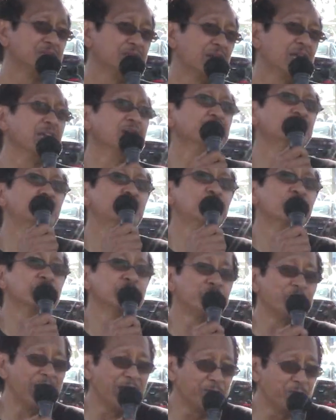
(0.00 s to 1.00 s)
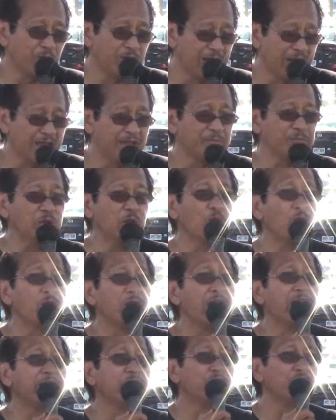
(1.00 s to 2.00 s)
I have Jewish Bible, I have
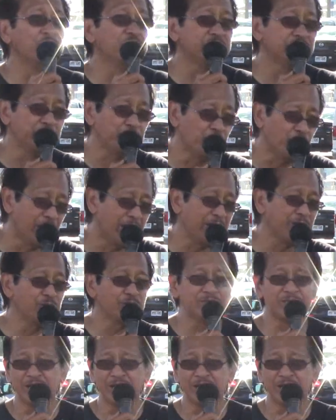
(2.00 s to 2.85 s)
Ilocano, Cebuano,